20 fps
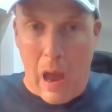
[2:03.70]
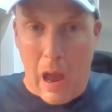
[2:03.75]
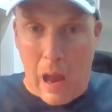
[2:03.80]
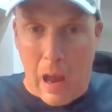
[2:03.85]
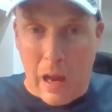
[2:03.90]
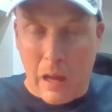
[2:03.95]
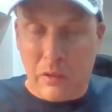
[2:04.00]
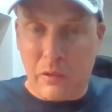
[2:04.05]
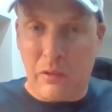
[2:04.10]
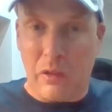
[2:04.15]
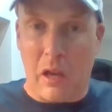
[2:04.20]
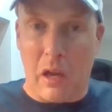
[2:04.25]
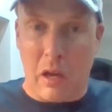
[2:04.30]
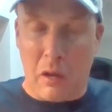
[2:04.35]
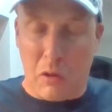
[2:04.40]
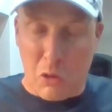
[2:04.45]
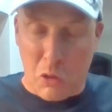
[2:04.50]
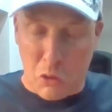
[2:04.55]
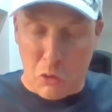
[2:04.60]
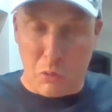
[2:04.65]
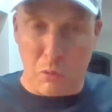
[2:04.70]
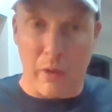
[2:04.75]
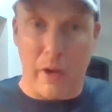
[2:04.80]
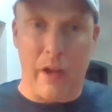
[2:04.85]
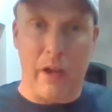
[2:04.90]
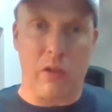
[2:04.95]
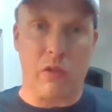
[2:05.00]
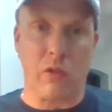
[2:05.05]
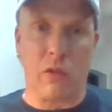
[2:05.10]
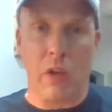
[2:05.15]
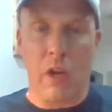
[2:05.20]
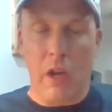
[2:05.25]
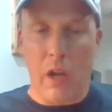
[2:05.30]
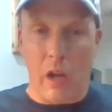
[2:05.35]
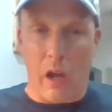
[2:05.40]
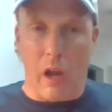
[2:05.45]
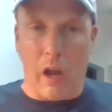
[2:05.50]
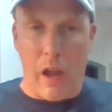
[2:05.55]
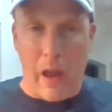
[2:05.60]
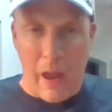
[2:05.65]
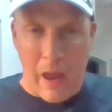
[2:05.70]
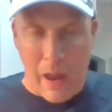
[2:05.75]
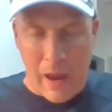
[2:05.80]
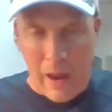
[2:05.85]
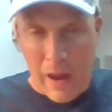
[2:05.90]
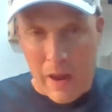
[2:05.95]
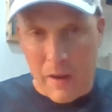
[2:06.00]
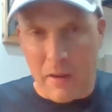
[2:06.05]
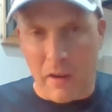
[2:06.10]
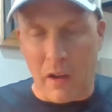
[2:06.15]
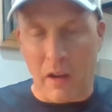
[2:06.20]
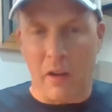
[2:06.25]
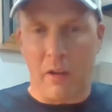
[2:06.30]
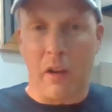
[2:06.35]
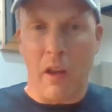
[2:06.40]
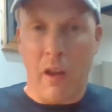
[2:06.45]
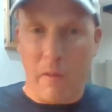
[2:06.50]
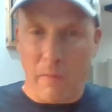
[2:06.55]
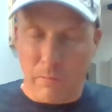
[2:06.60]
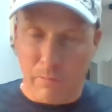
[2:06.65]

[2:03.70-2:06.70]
at a crash, a head-on,